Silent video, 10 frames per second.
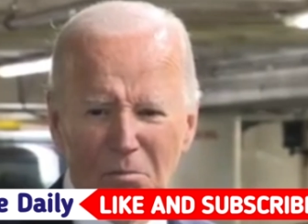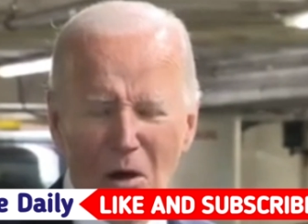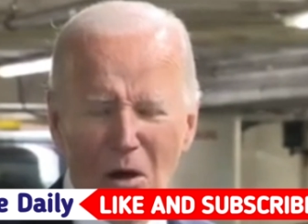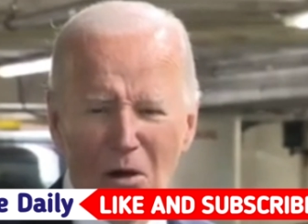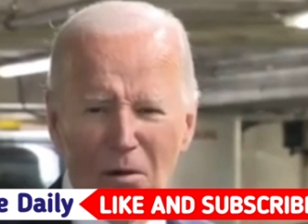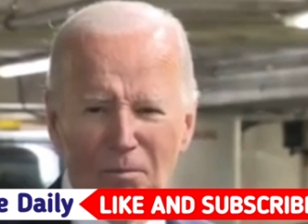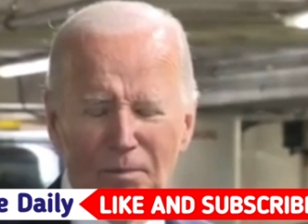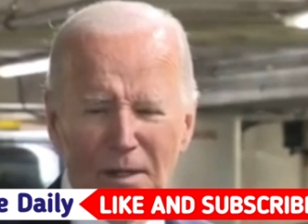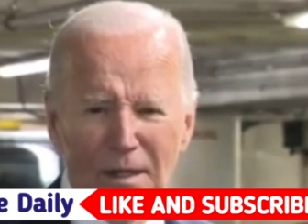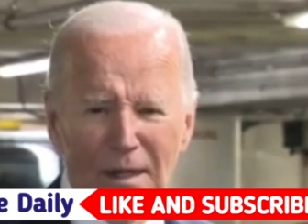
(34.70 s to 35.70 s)
Tomorrow,
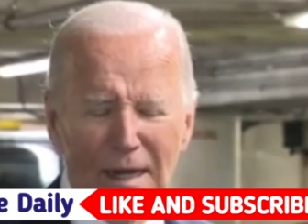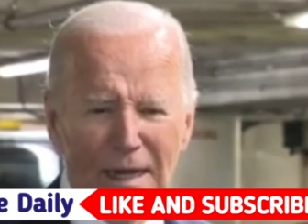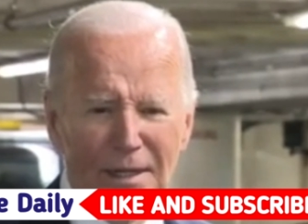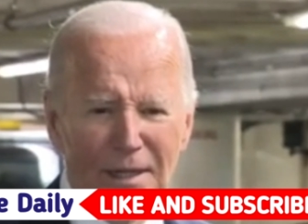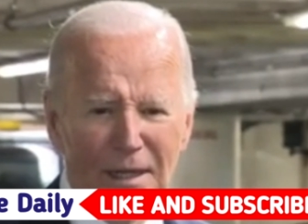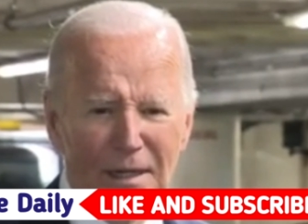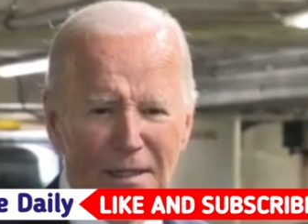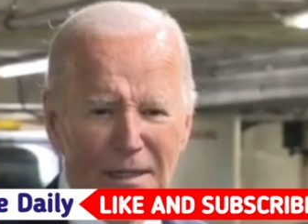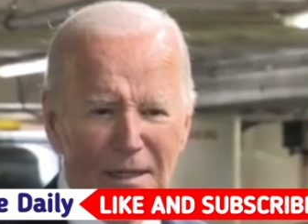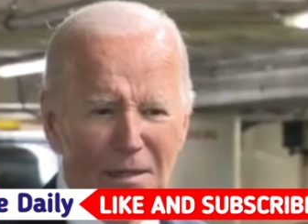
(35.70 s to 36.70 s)
and uh,
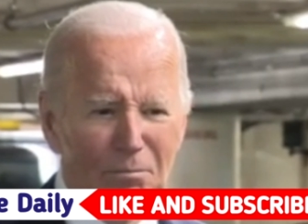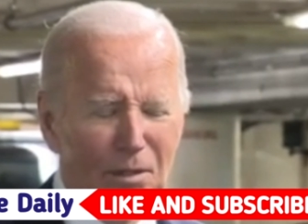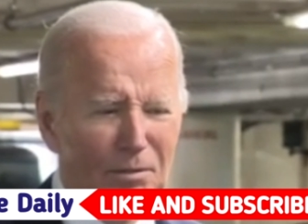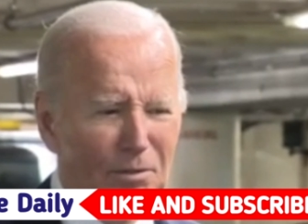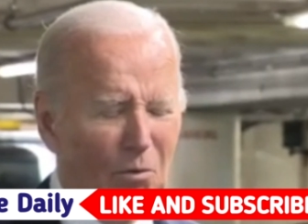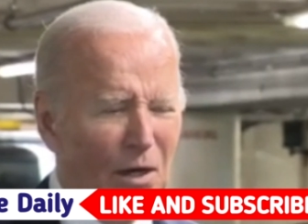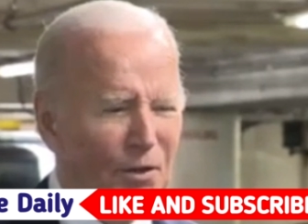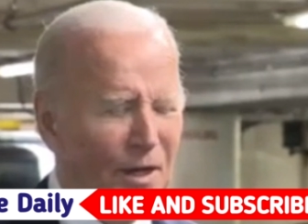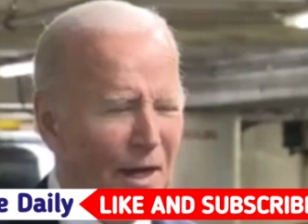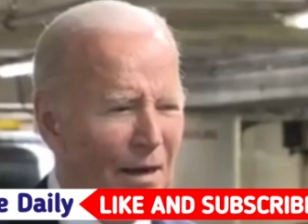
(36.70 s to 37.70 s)
but the one
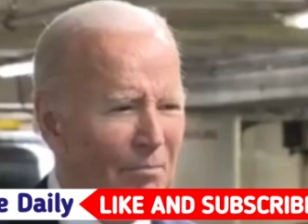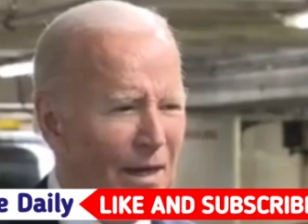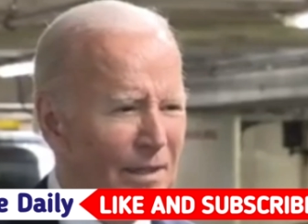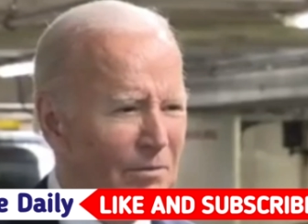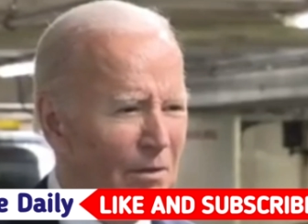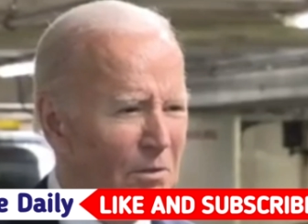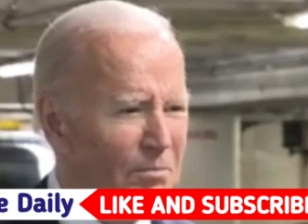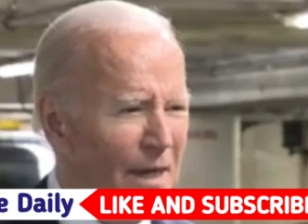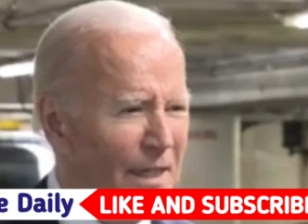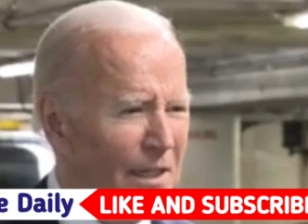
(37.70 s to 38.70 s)
thing I made that was
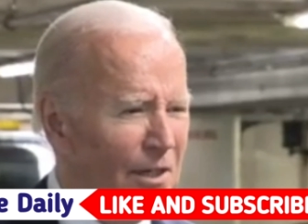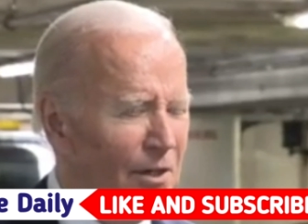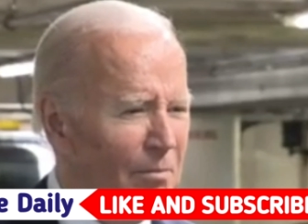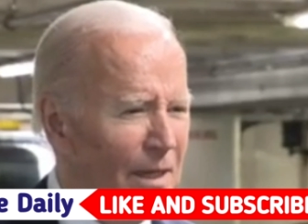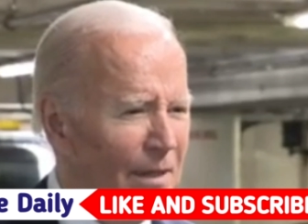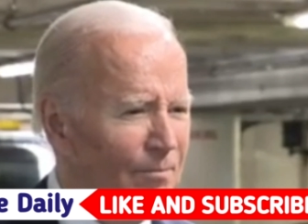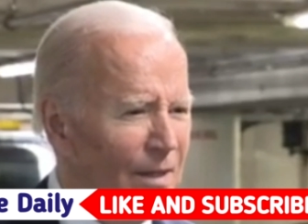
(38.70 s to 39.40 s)
made clear to me.